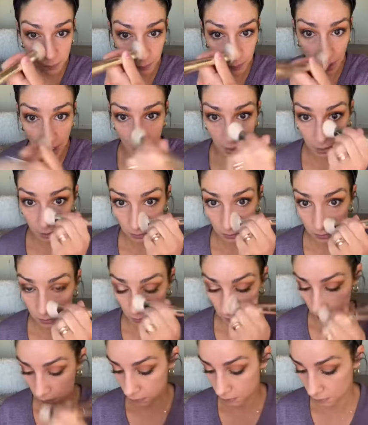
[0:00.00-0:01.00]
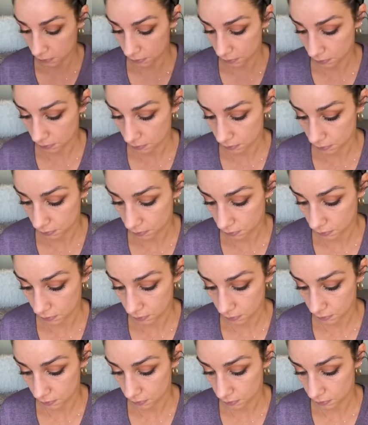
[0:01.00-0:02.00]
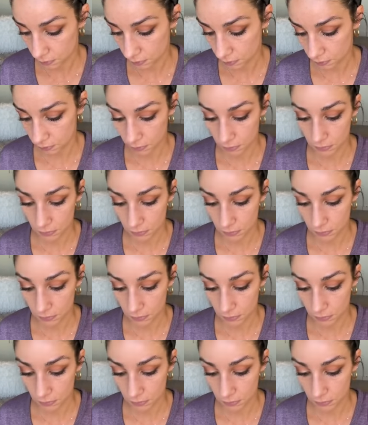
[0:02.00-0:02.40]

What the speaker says: a spot